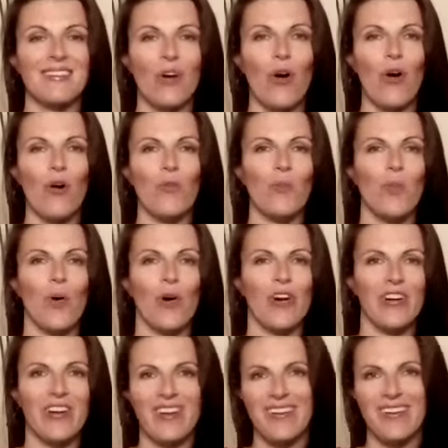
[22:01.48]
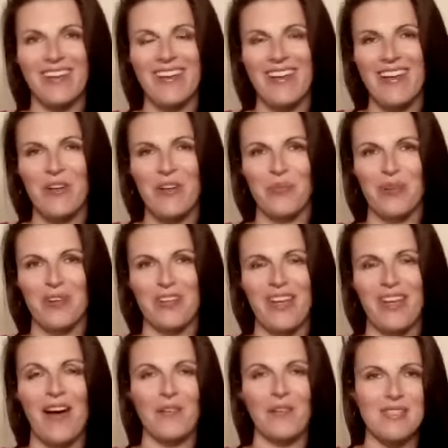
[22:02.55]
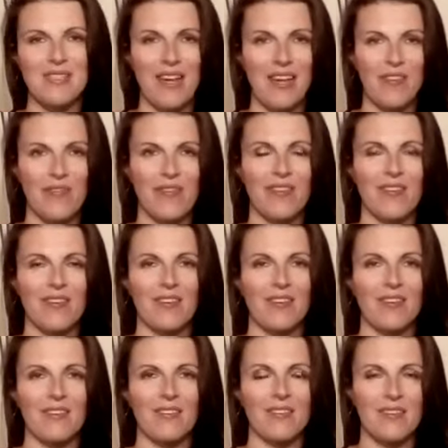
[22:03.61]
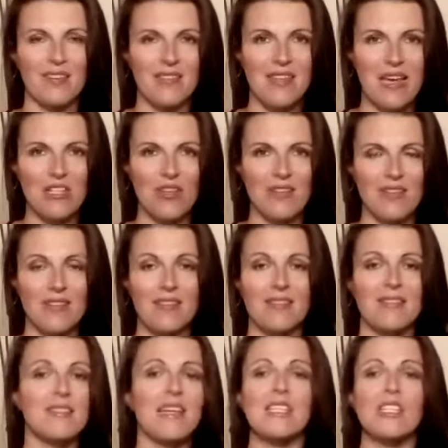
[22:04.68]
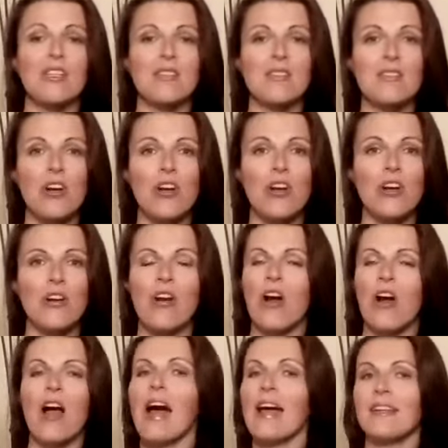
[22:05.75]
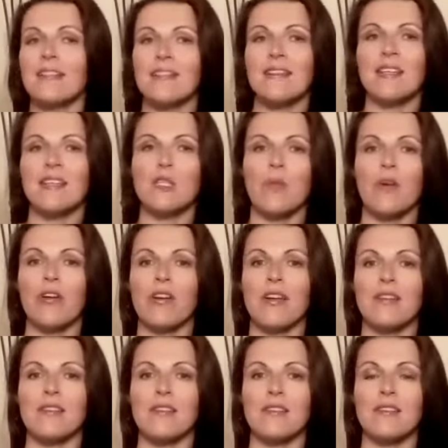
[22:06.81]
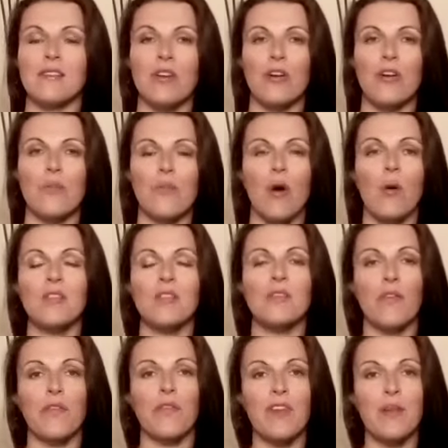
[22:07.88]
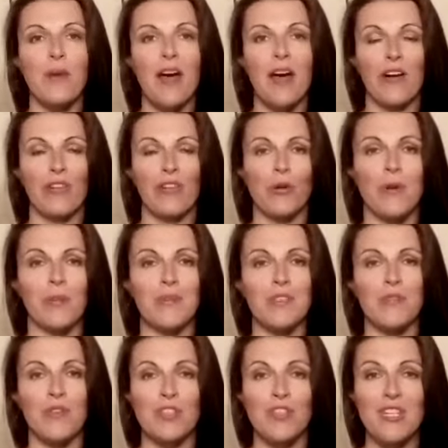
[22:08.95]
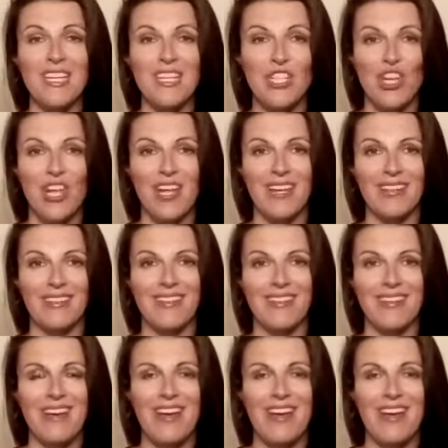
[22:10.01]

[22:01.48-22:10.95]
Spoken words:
homework really outside of the sessions. The sessions are heightened experiences. They're moments for feedback. They're moments for teaching.